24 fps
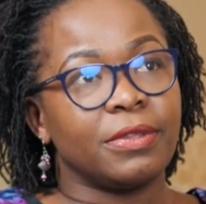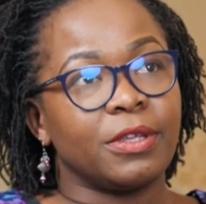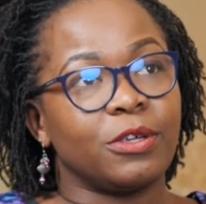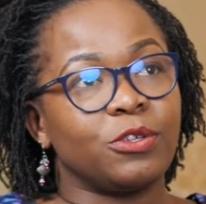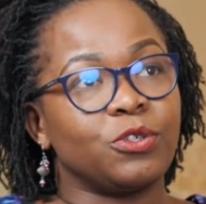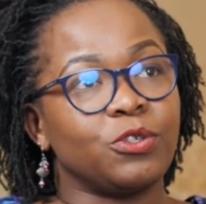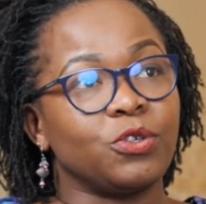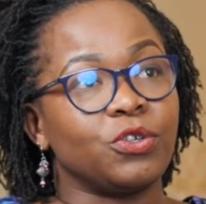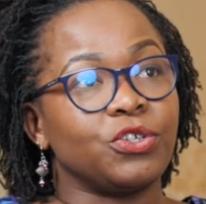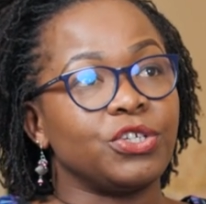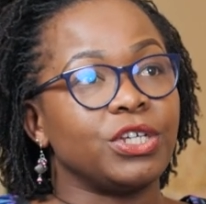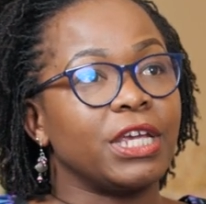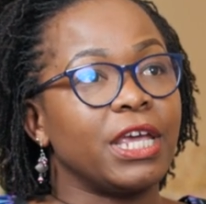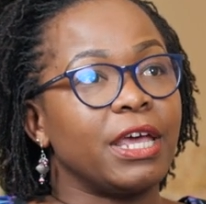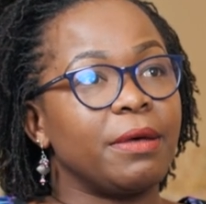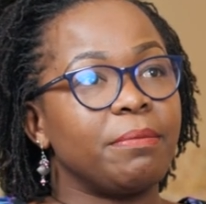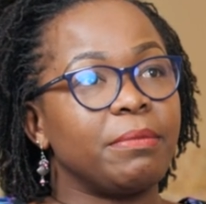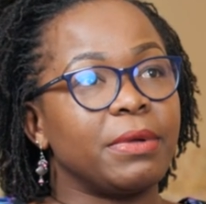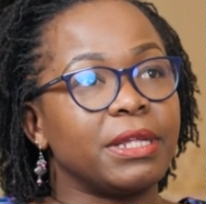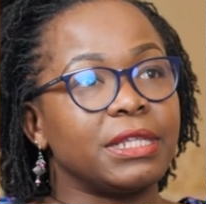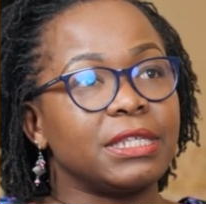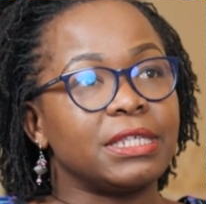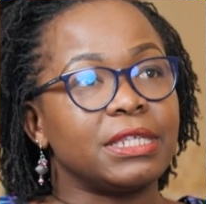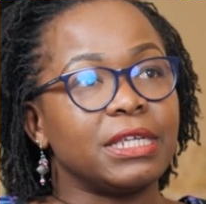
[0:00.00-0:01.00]
So she came
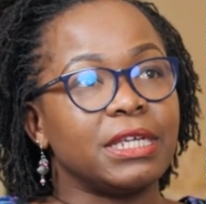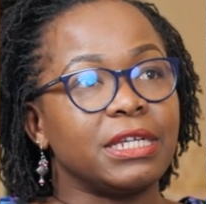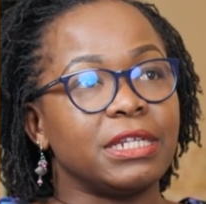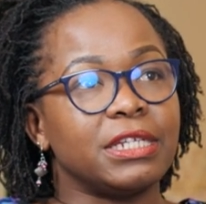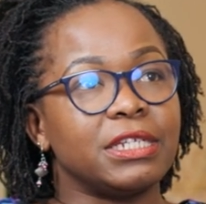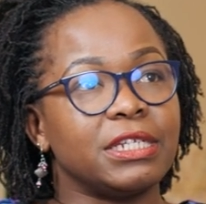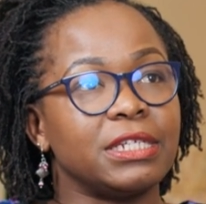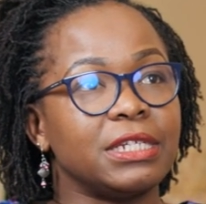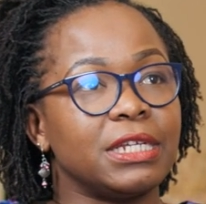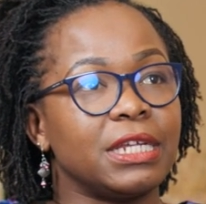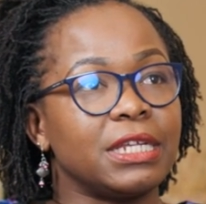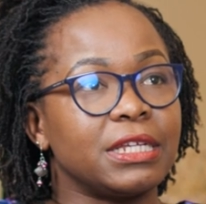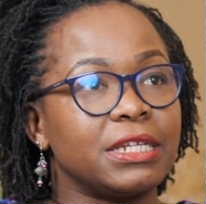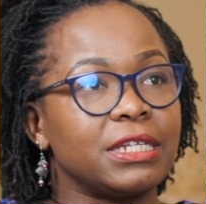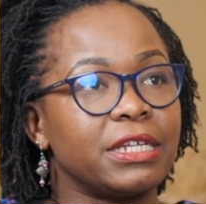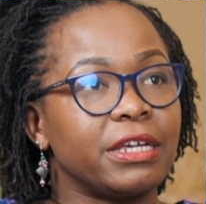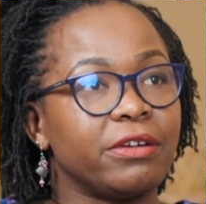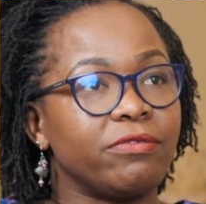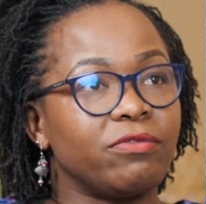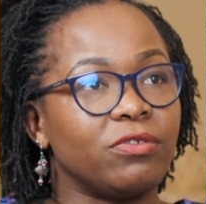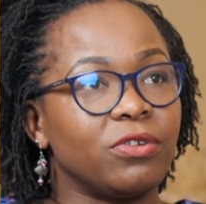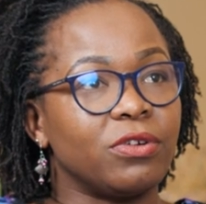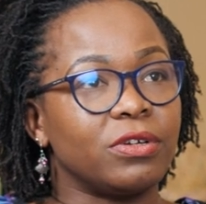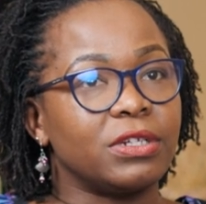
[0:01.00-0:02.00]
and said she doesn't
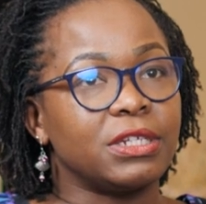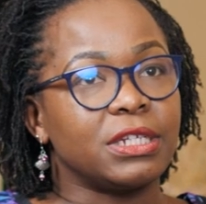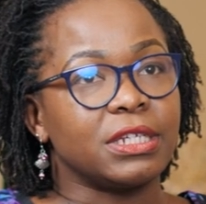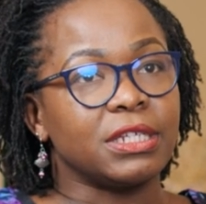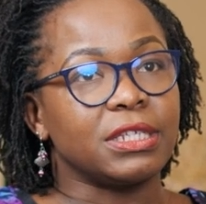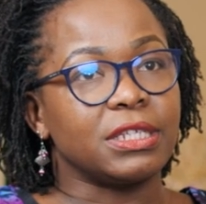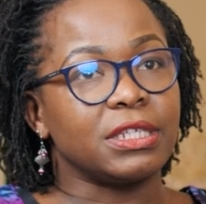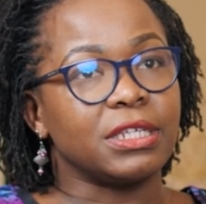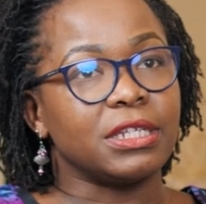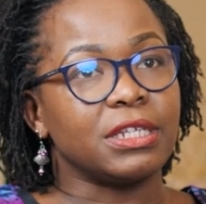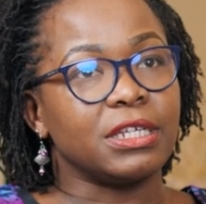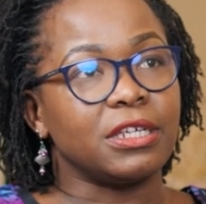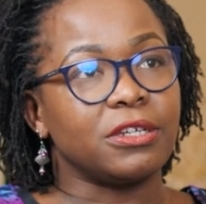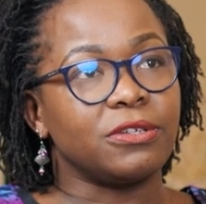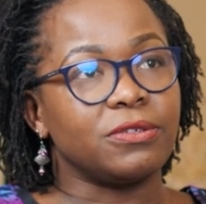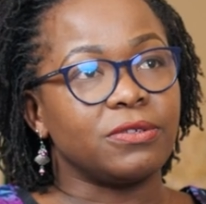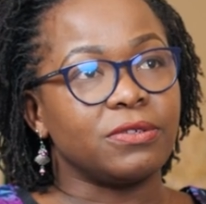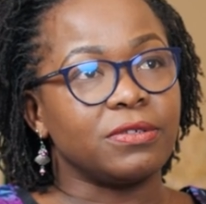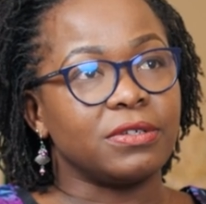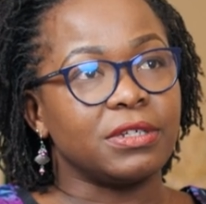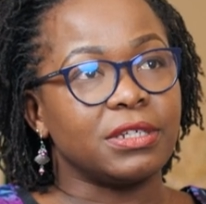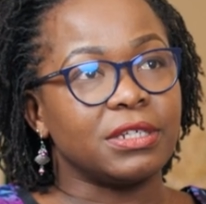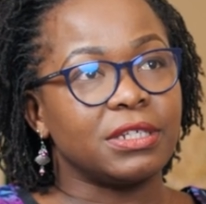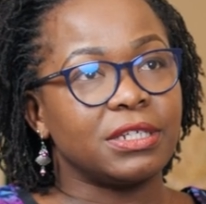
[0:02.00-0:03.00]
have doctors in
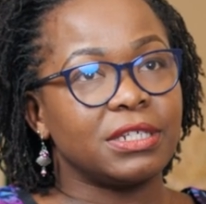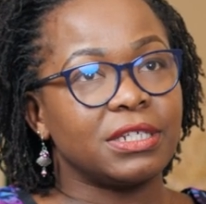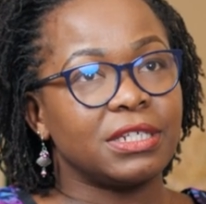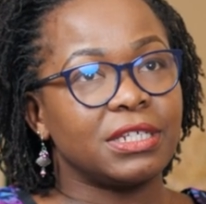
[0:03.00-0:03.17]
Kitui.